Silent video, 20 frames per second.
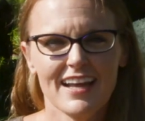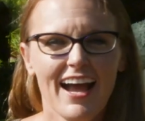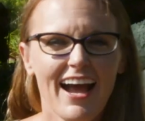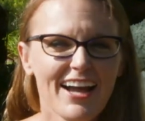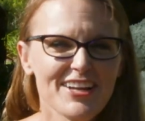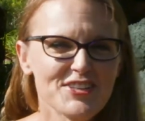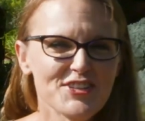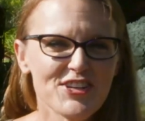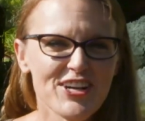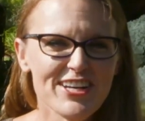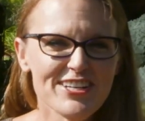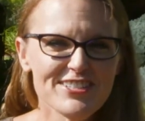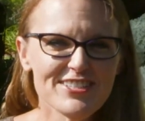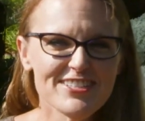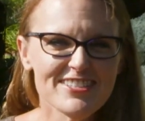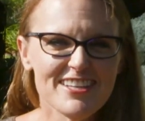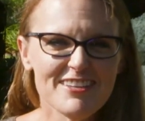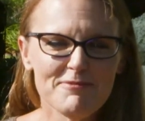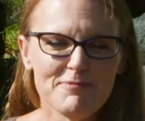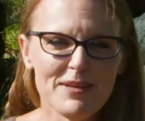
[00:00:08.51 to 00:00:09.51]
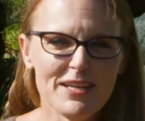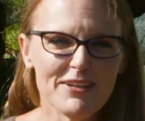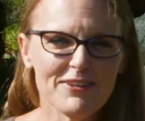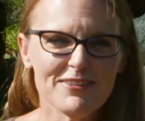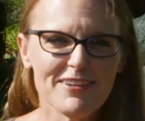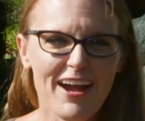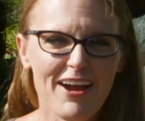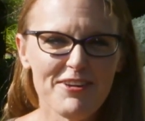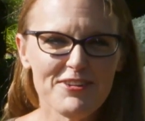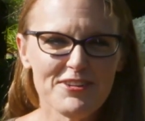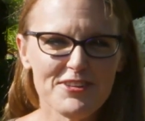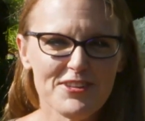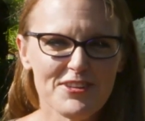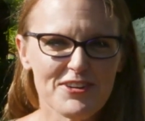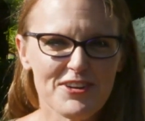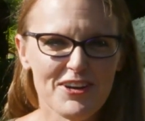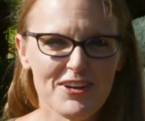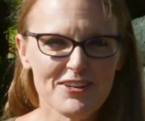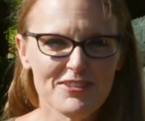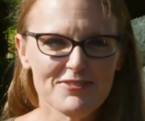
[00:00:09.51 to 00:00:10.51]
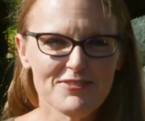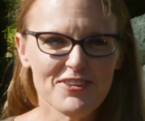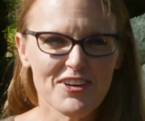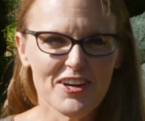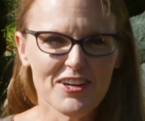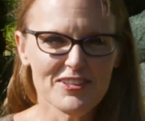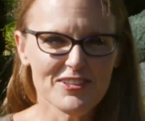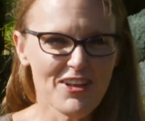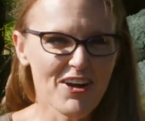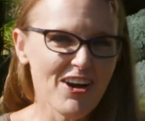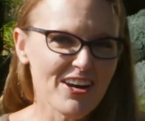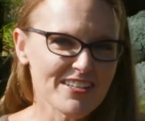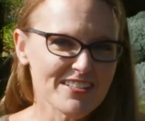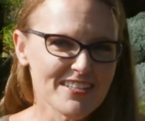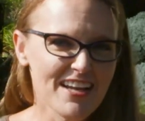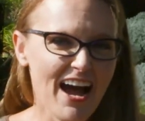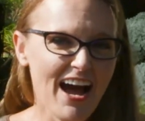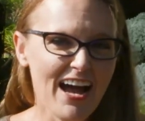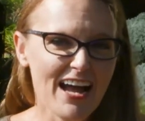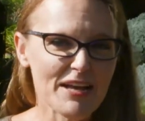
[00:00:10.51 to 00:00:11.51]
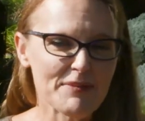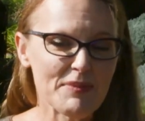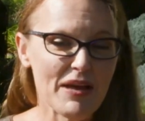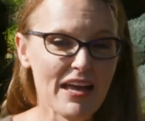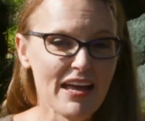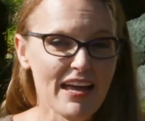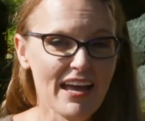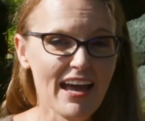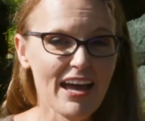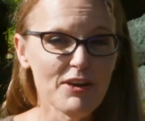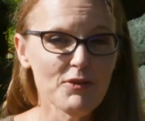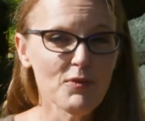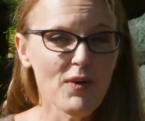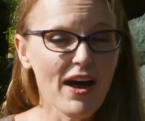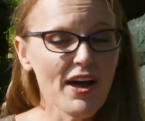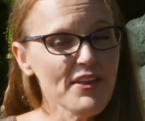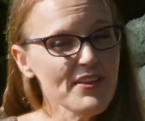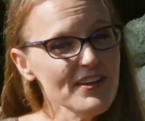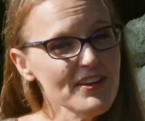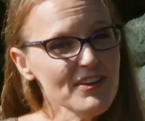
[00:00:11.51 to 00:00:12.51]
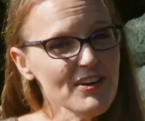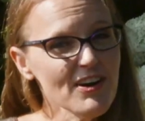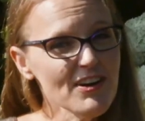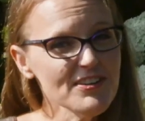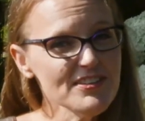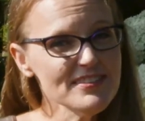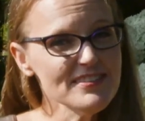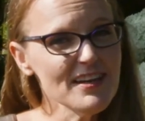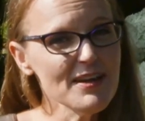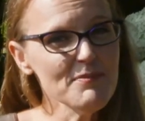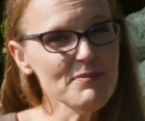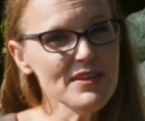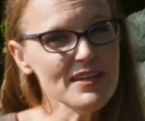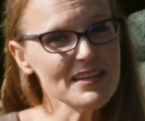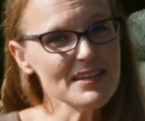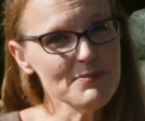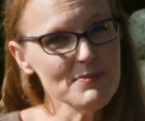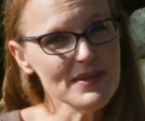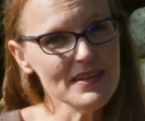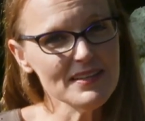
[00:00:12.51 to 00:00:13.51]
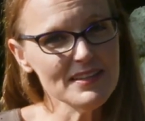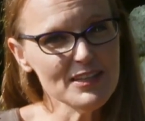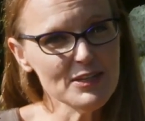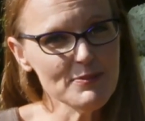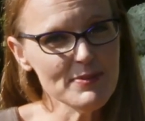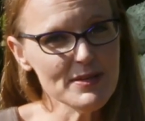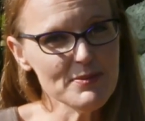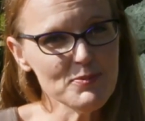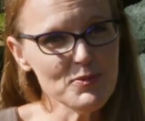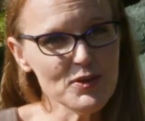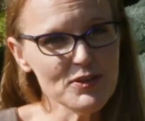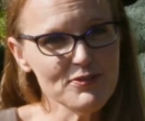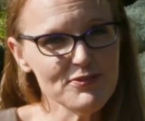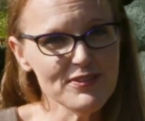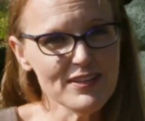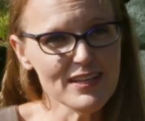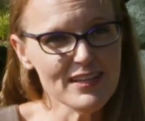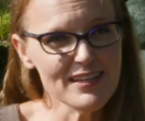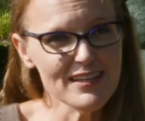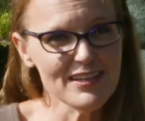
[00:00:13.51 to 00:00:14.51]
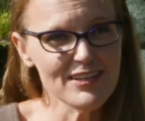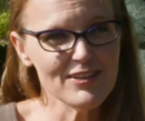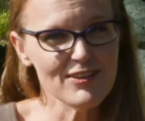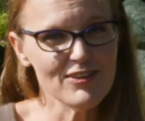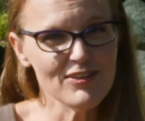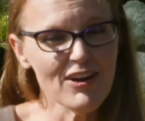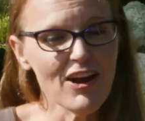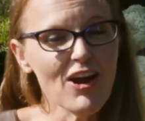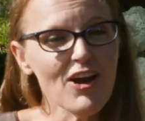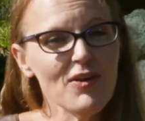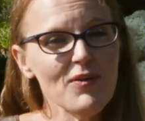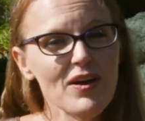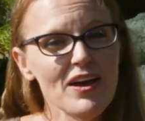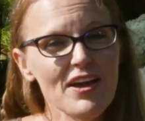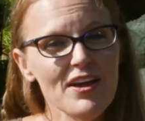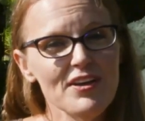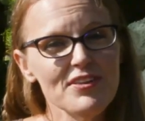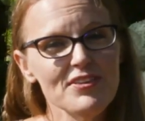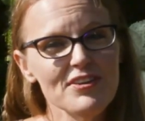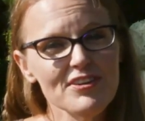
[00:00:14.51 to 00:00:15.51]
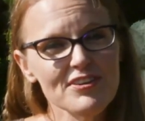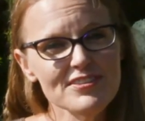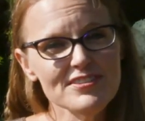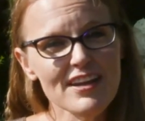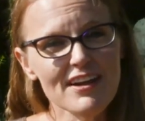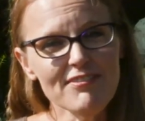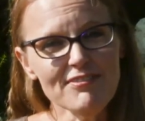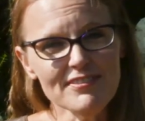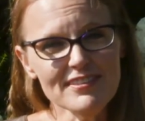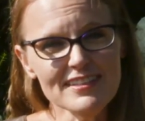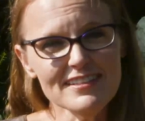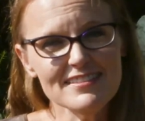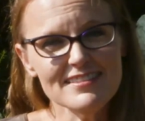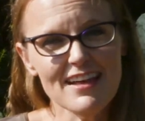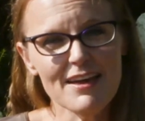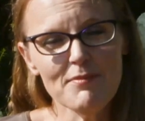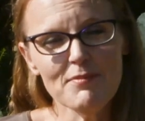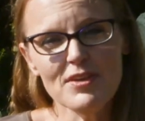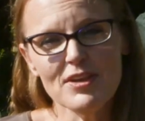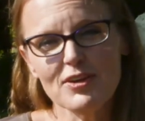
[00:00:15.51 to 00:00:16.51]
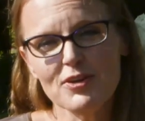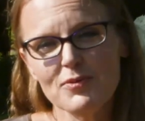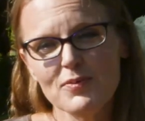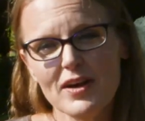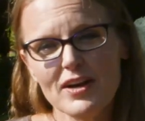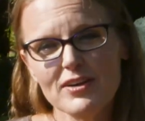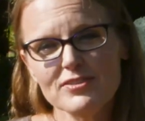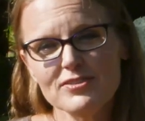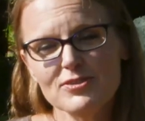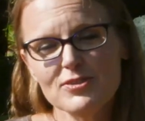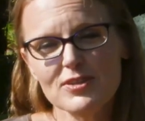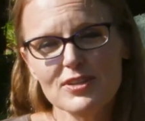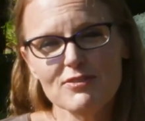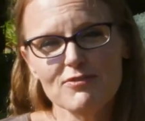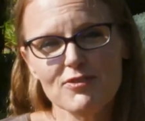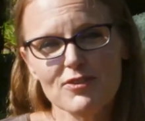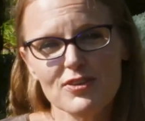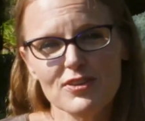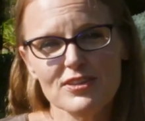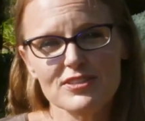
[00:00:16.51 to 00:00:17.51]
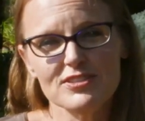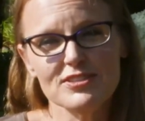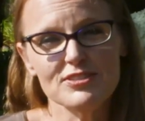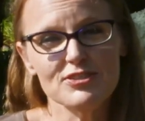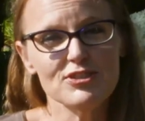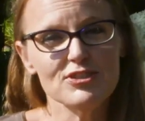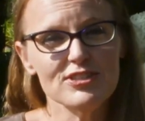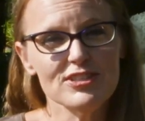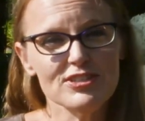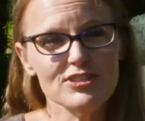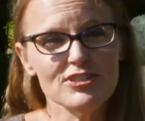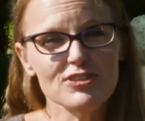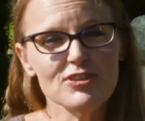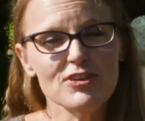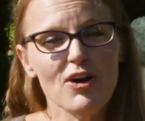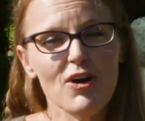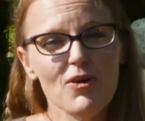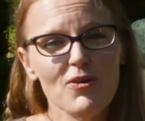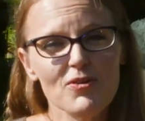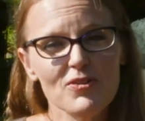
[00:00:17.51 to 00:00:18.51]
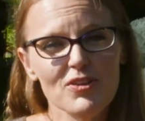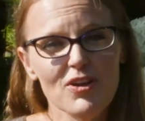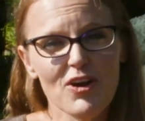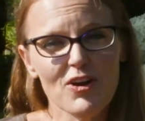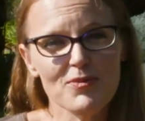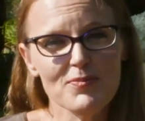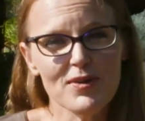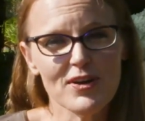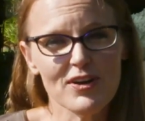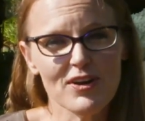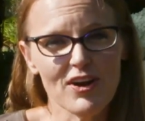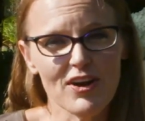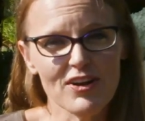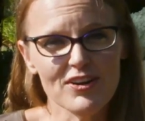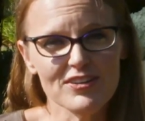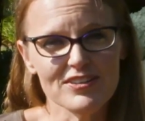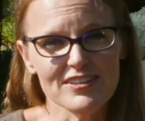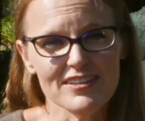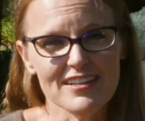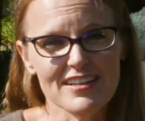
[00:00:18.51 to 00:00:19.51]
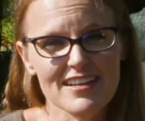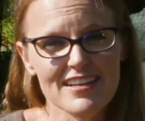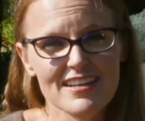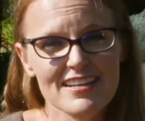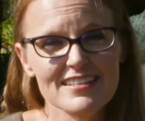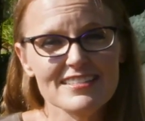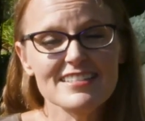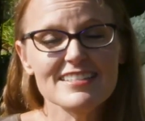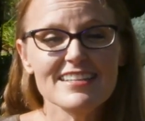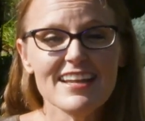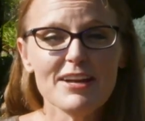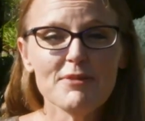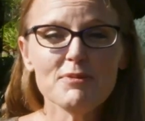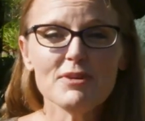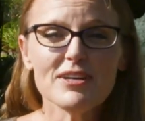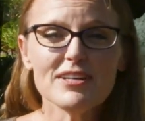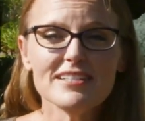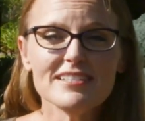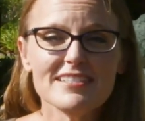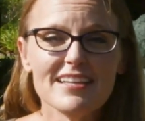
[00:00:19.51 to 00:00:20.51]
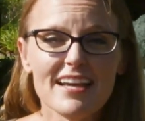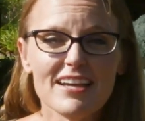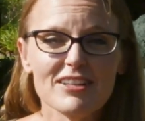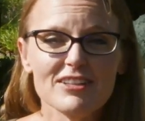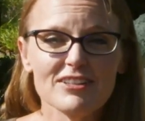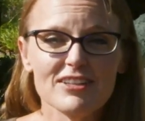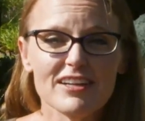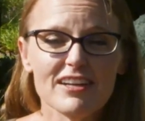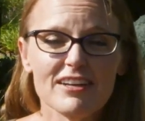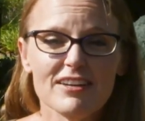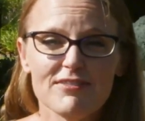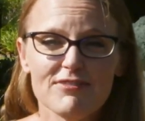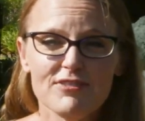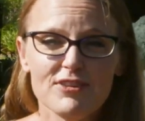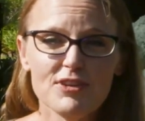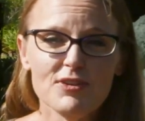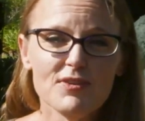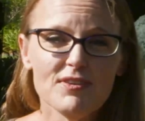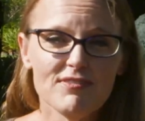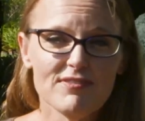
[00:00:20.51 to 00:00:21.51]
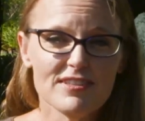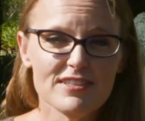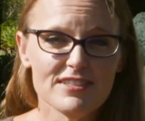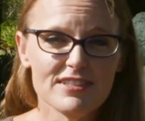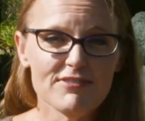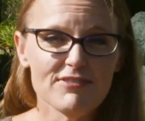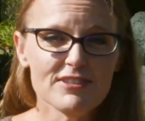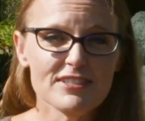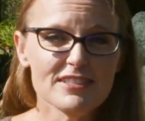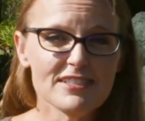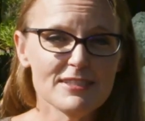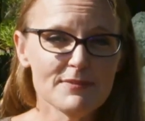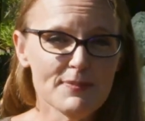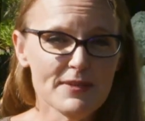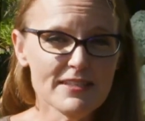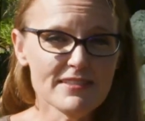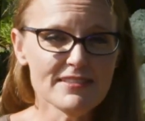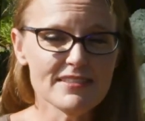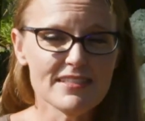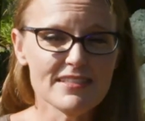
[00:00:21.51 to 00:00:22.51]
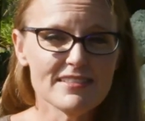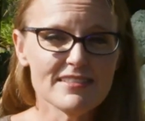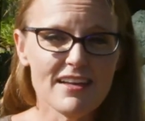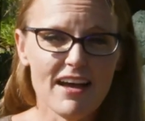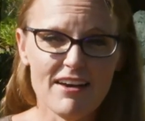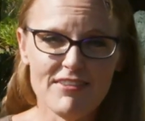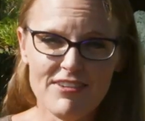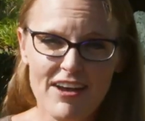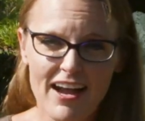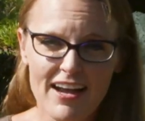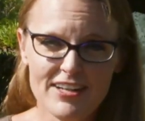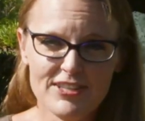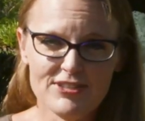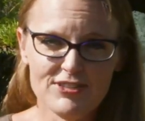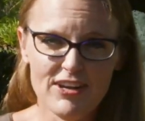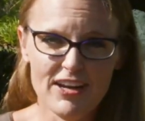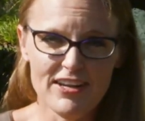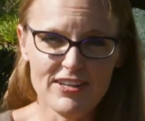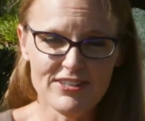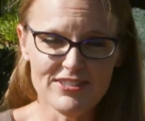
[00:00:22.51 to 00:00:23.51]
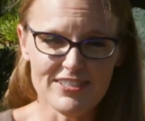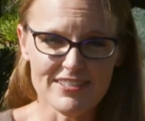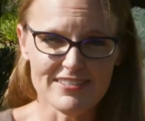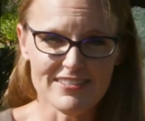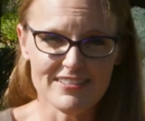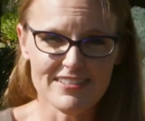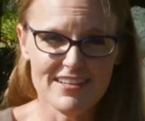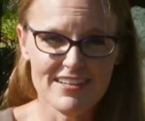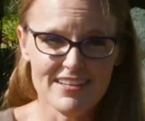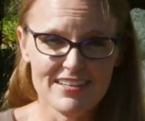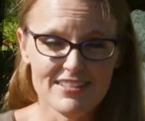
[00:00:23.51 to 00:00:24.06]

Hydrangeas have been around in the garden for a long time, and while there are some that can be a little bit more finicky to grow, there are definitely some that are well suited for the traditional Oklahoma garden. Today we're going to take a look at a few of the different species of hydrangeas.